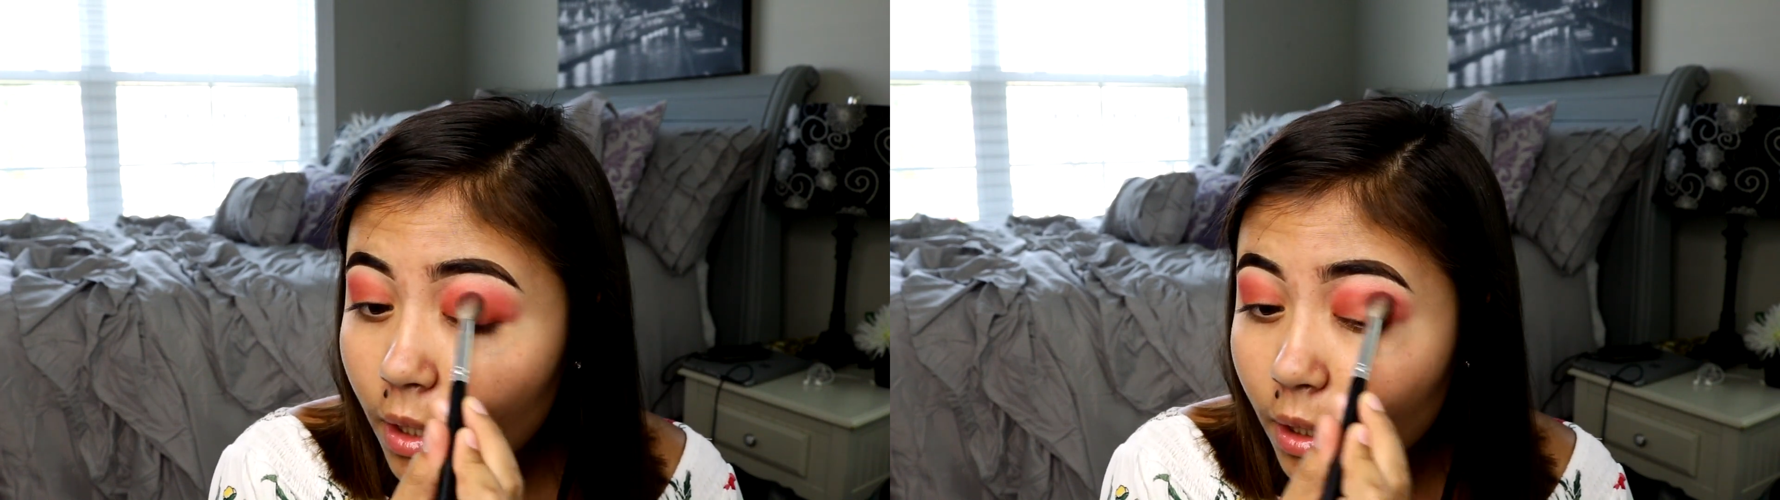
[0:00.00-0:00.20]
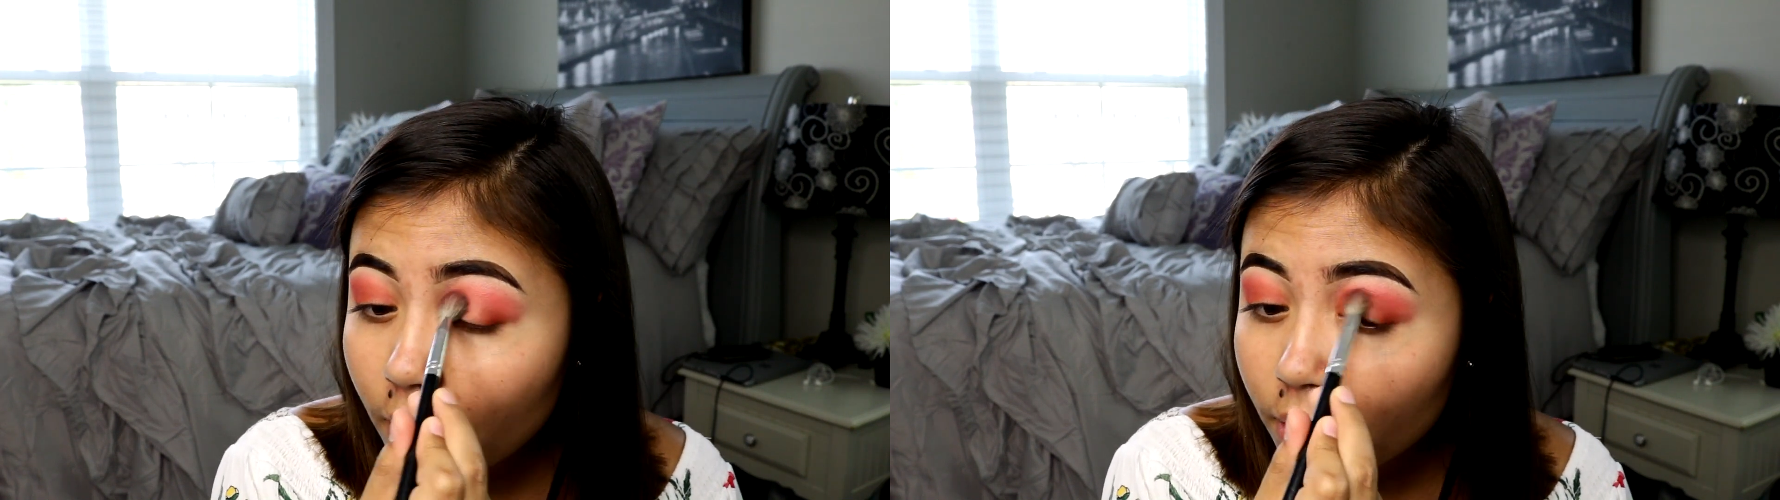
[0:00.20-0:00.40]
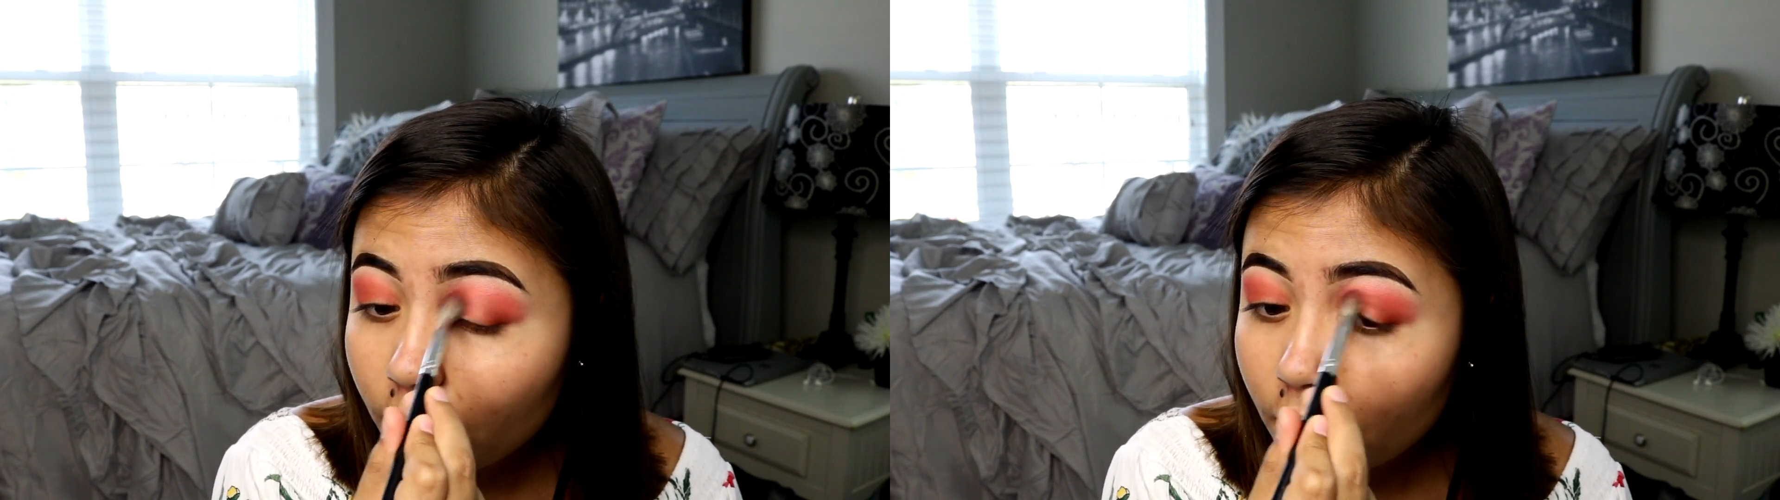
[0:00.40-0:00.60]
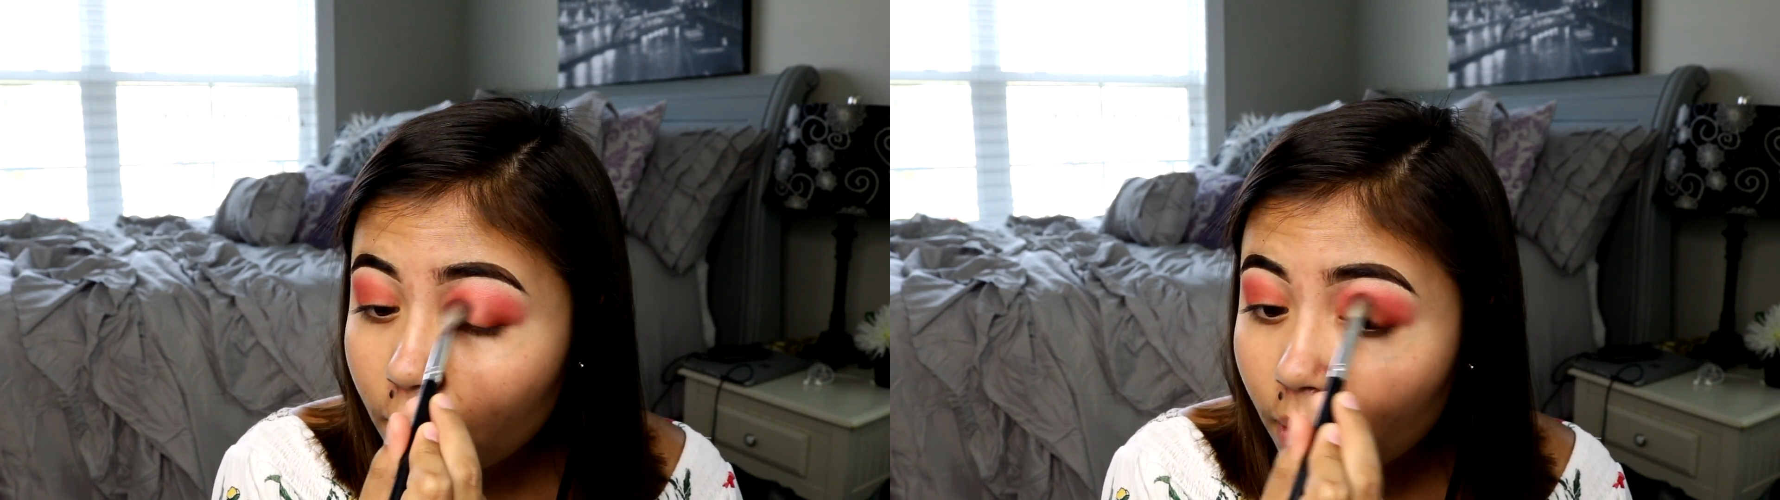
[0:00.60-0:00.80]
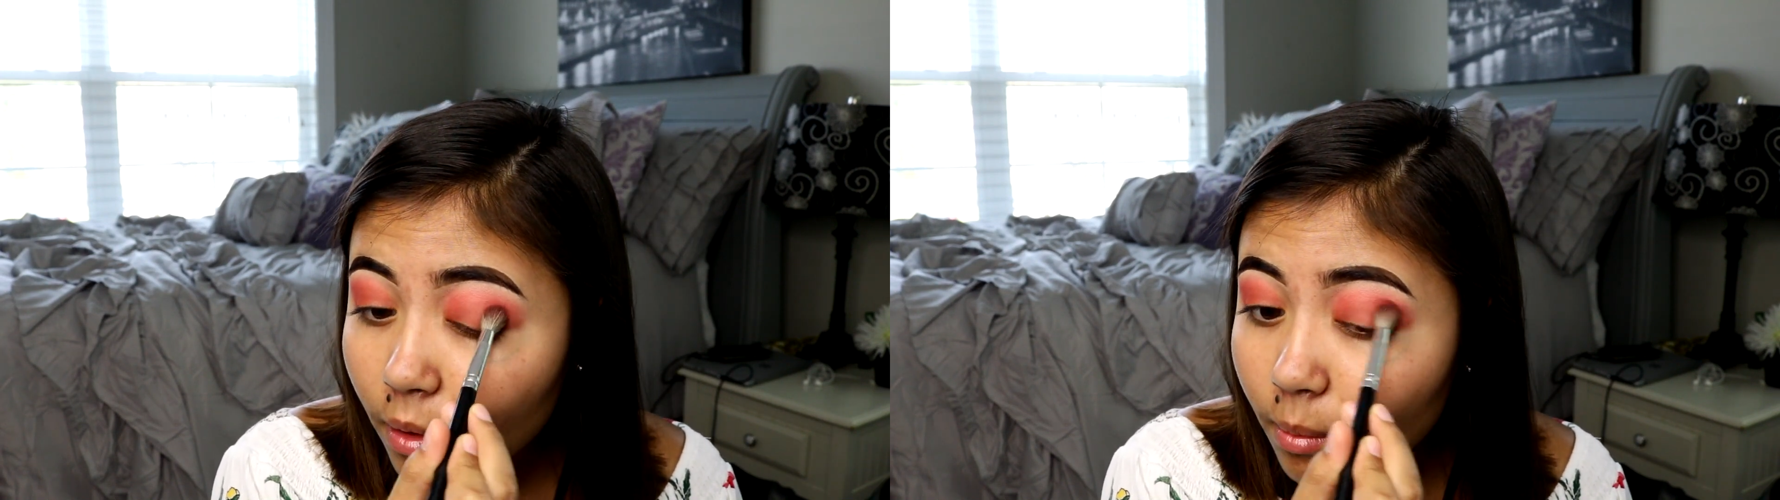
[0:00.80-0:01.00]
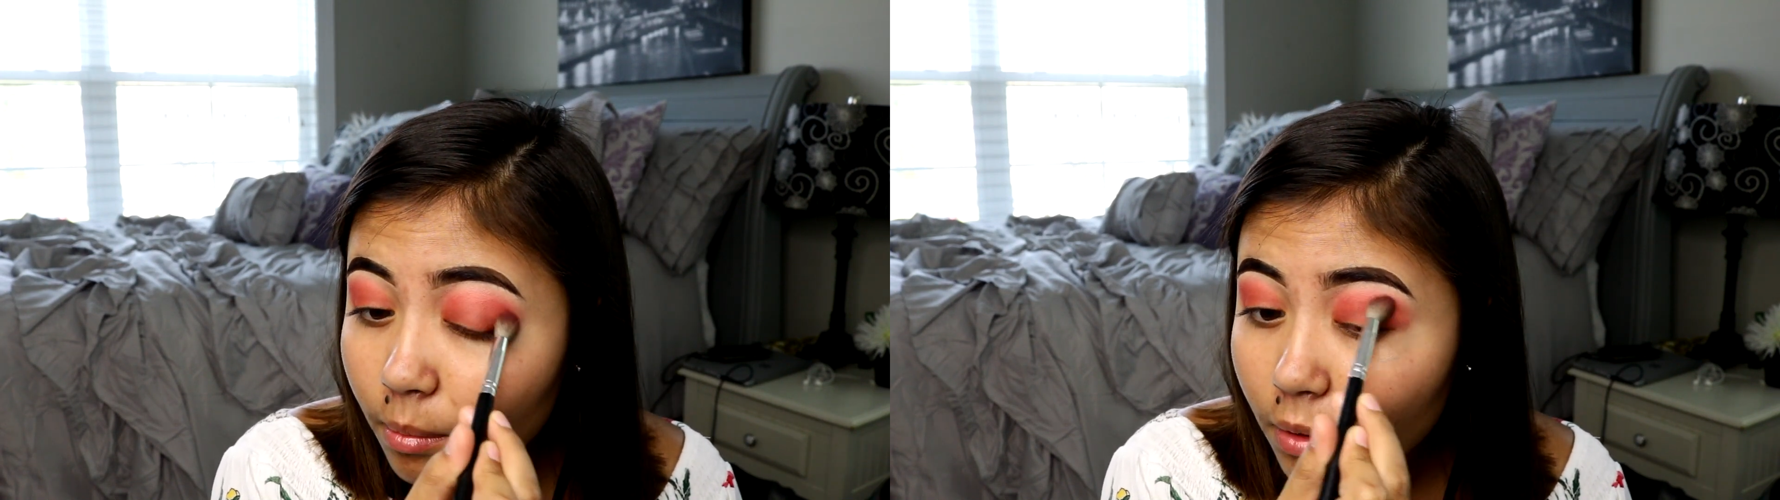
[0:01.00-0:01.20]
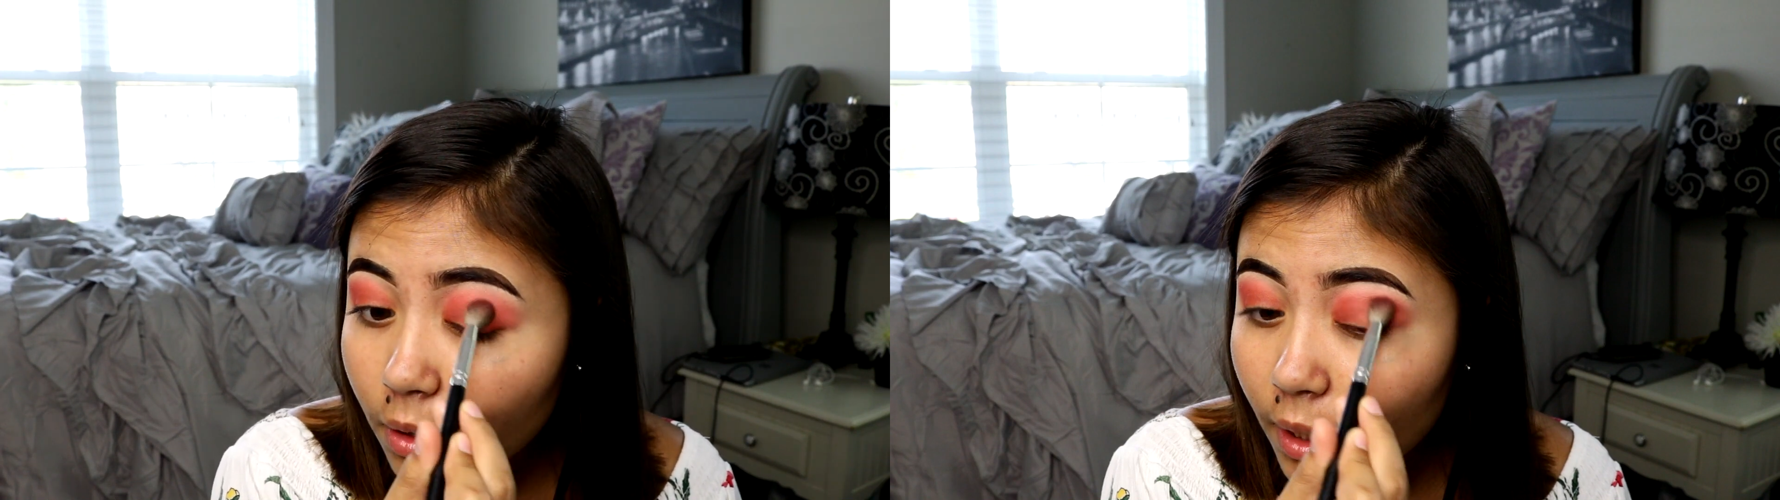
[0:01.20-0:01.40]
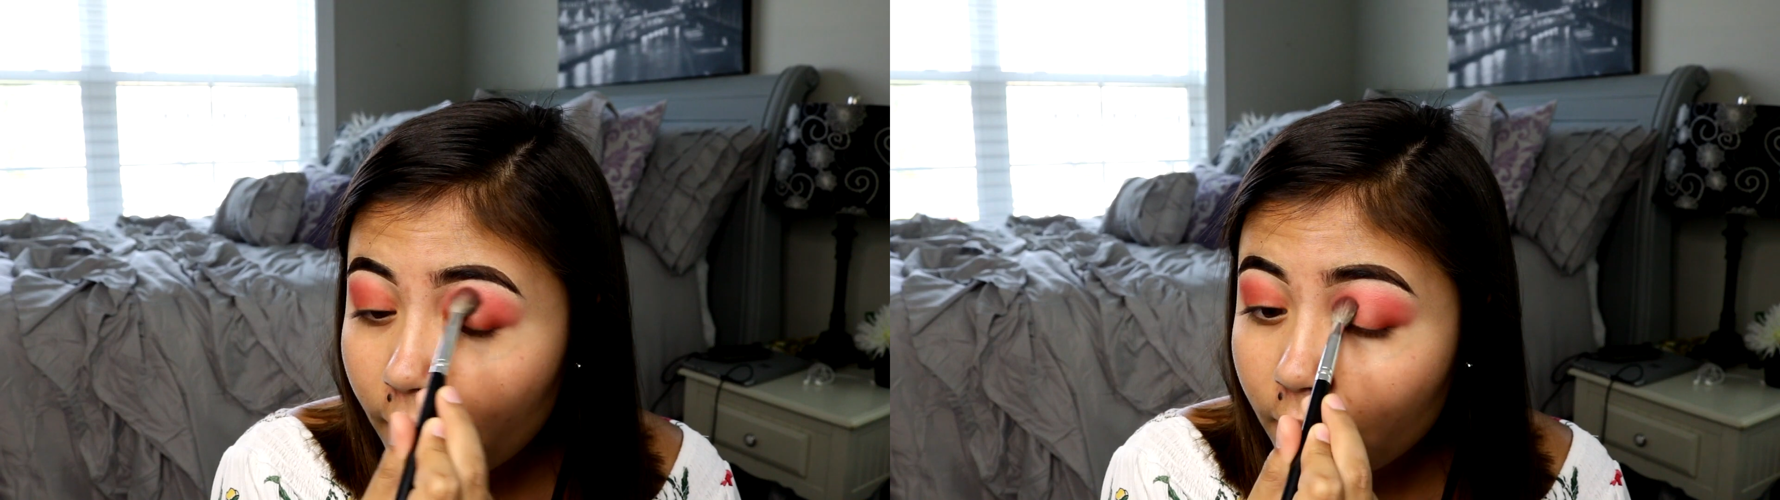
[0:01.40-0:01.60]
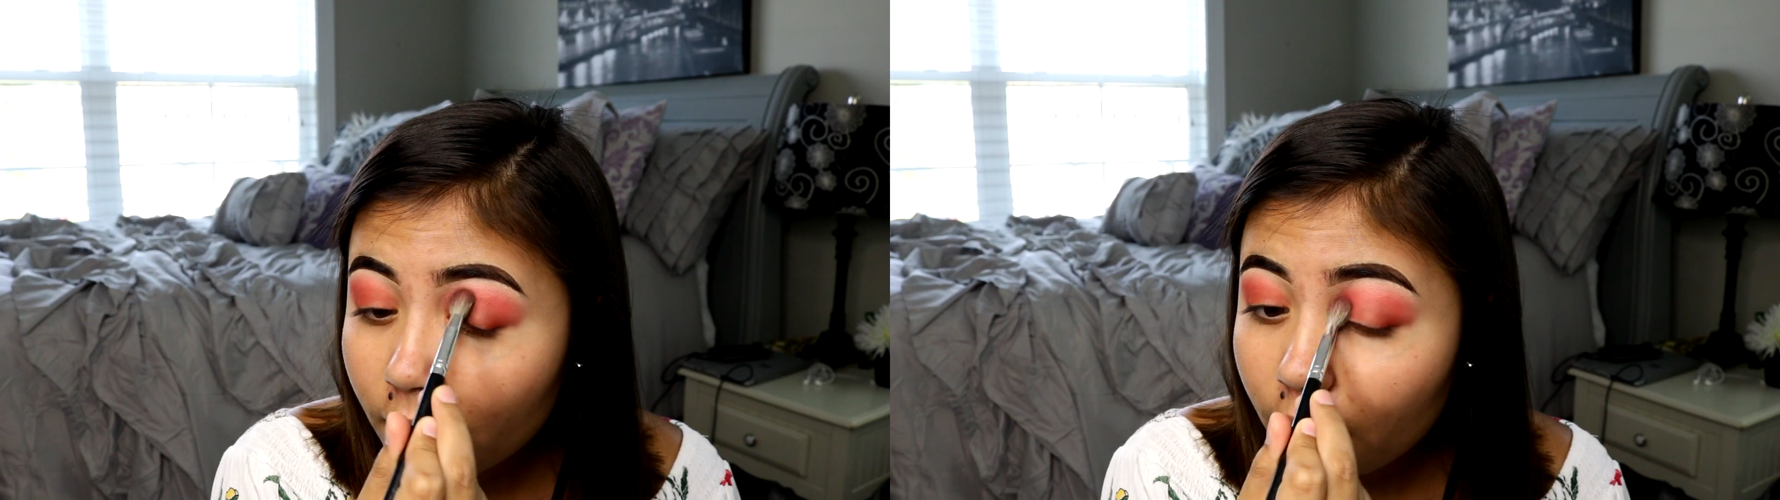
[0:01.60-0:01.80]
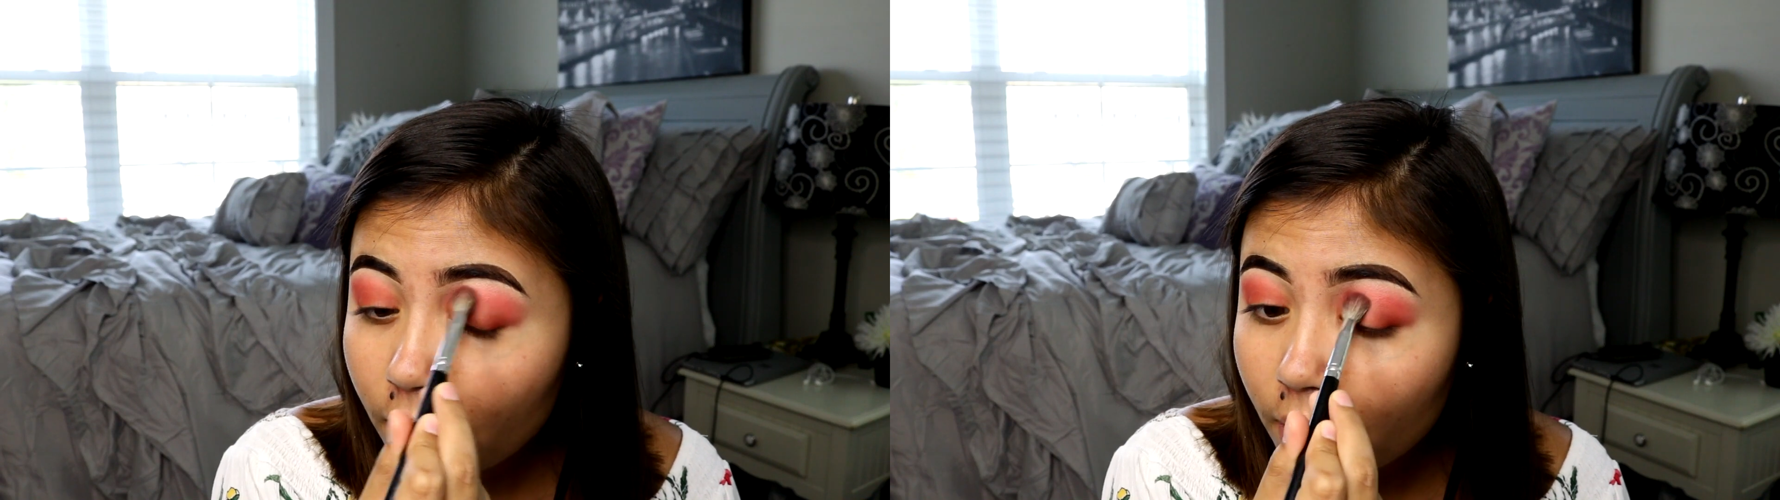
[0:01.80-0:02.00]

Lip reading: and you're going to blend.